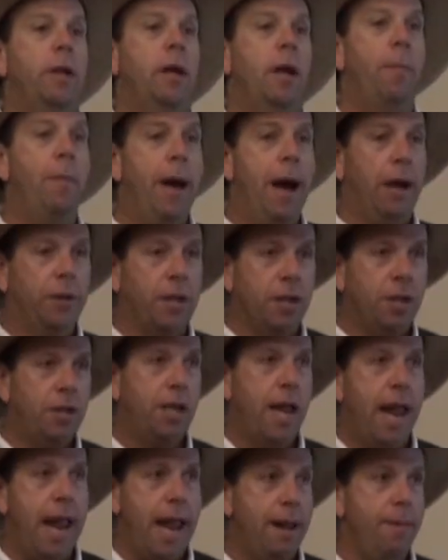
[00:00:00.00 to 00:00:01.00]
about the
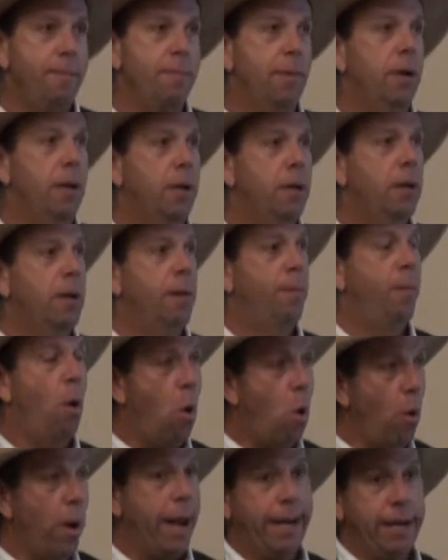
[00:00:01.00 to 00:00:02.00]
same
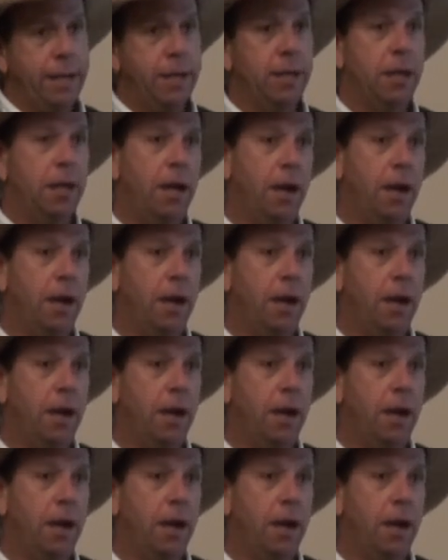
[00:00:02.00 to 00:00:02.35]
point